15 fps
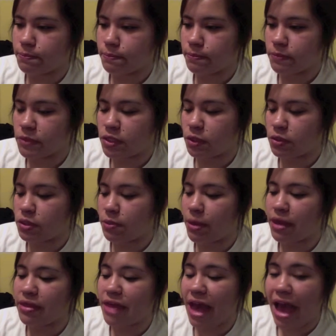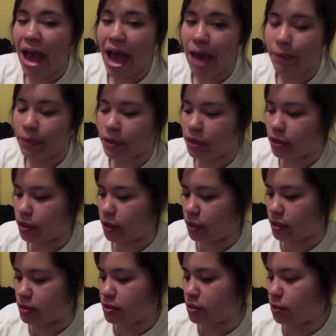so to make that happen
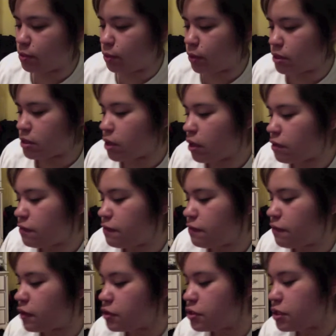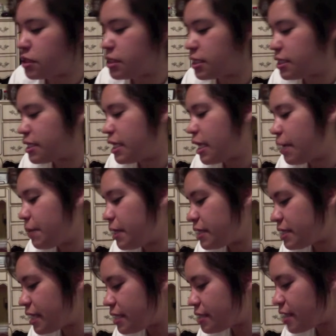is what's called function syncytium. And it
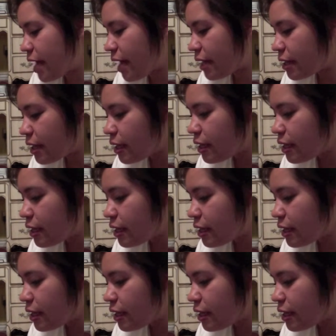says that